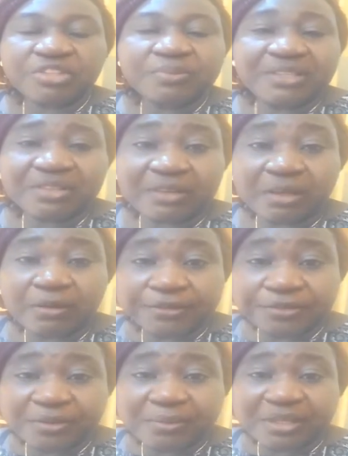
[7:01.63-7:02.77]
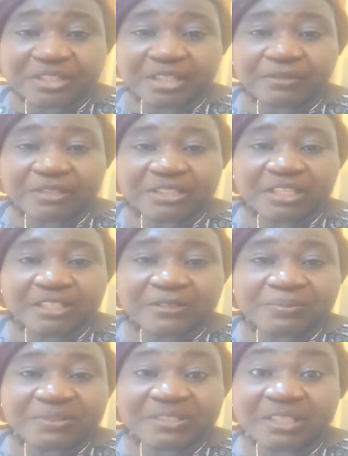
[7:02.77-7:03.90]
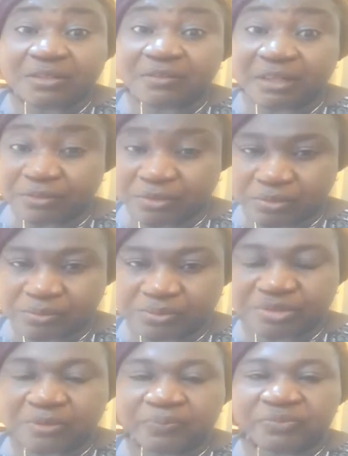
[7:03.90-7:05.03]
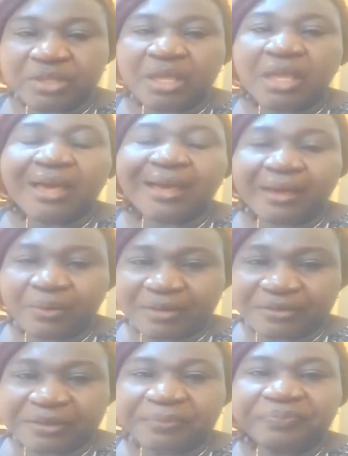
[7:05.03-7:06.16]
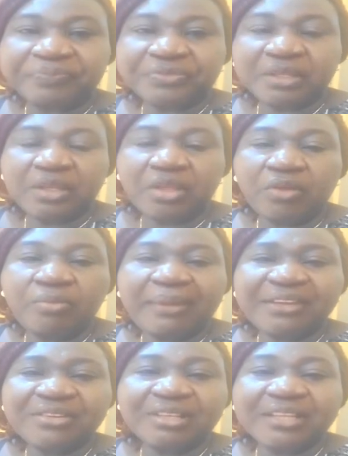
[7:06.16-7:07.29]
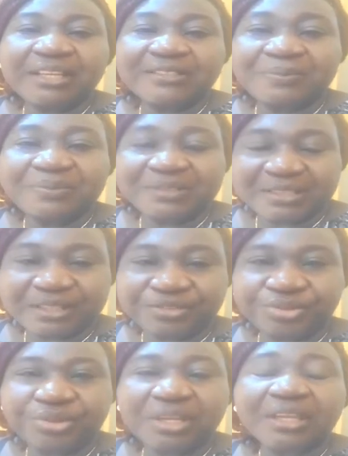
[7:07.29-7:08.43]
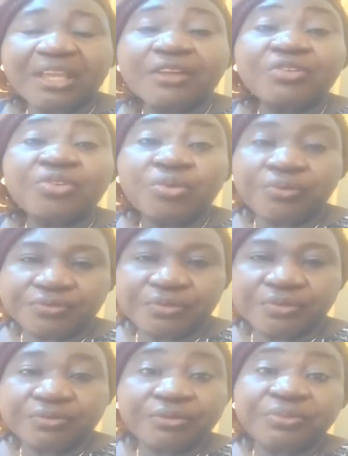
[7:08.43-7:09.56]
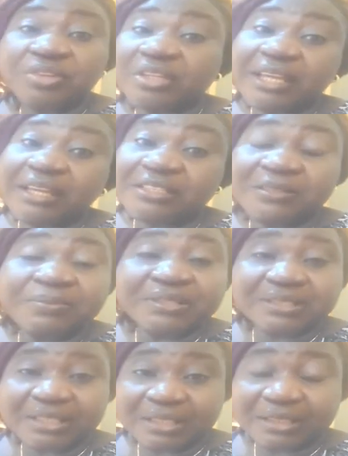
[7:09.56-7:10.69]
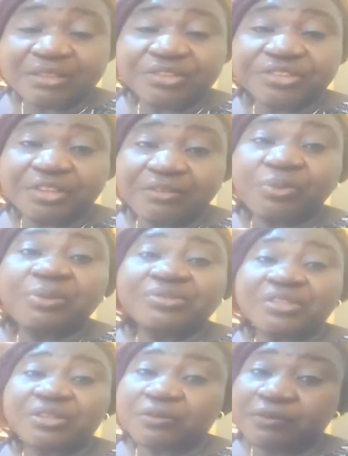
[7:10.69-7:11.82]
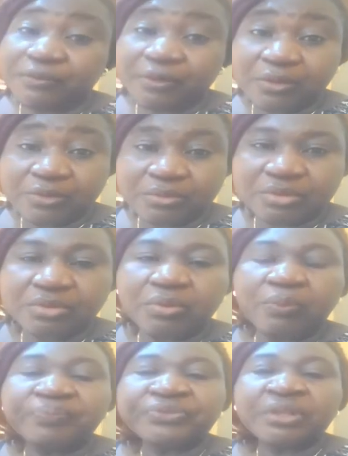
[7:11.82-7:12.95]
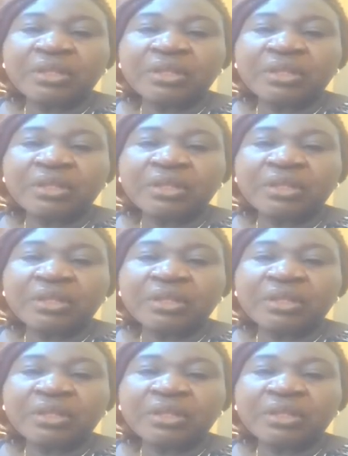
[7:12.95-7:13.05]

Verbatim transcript: 20% of our customers give us 80% of our volumes. However, if you manage the 80%, you can get growth from the other 80% that just gave you 10% of your volume. So